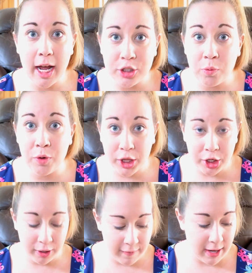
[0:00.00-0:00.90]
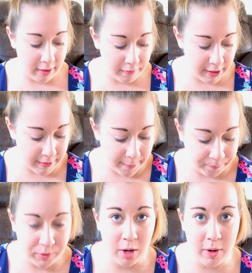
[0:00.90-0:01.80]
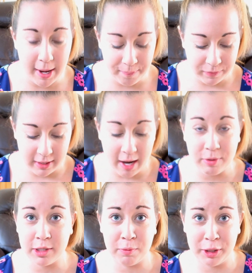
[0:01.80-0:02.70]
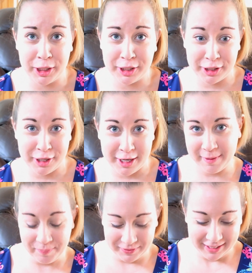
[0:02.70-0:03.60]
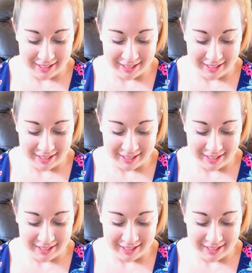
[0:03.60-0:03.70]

has a really good vanilla flavor. Okay, that was a really good start.